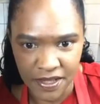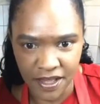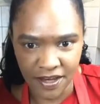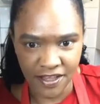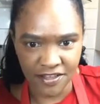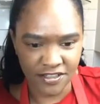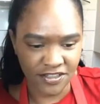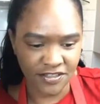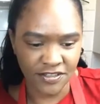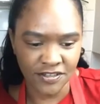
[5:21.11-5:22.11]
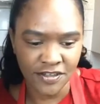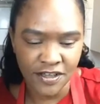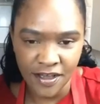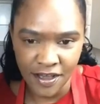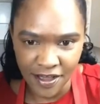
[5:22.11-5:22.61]
Hello to
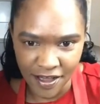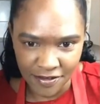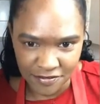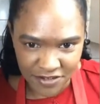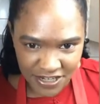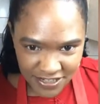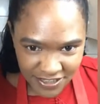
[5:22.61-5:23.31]
Rena